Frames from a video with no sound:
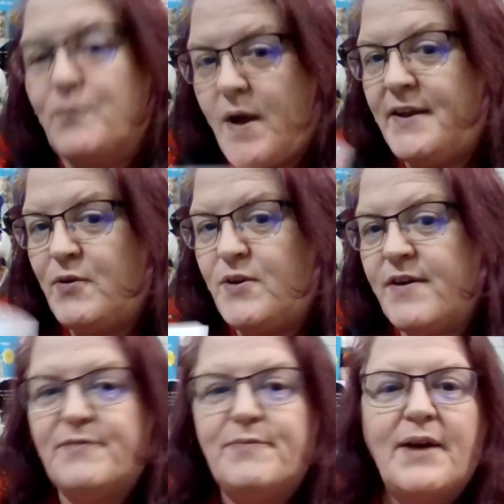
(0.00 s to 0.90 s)
I know you
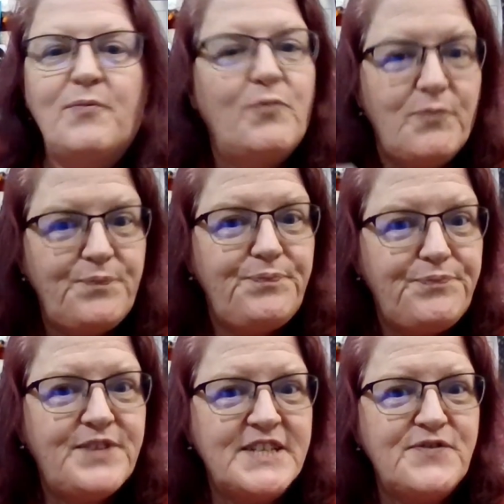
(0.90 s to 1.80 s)
have my
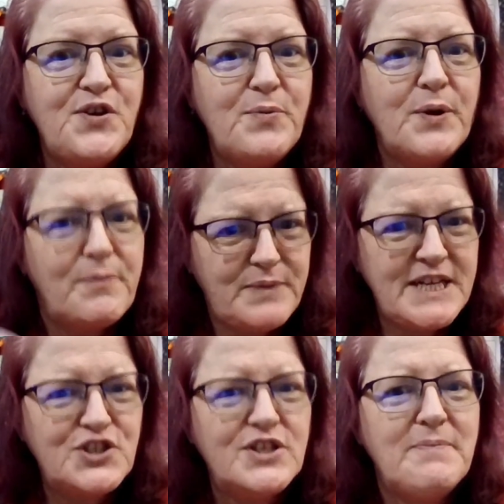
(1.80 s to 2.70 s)
sense of humor and
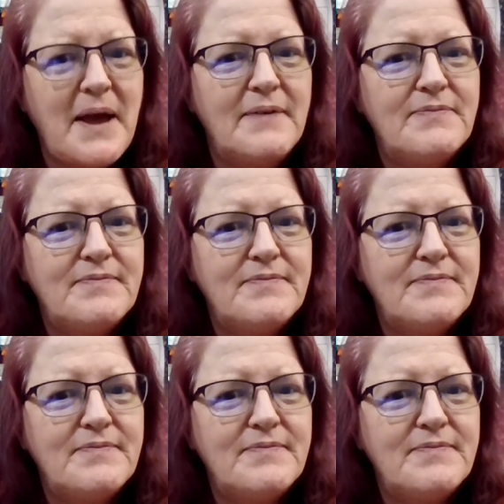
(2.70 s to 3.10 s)
potentially my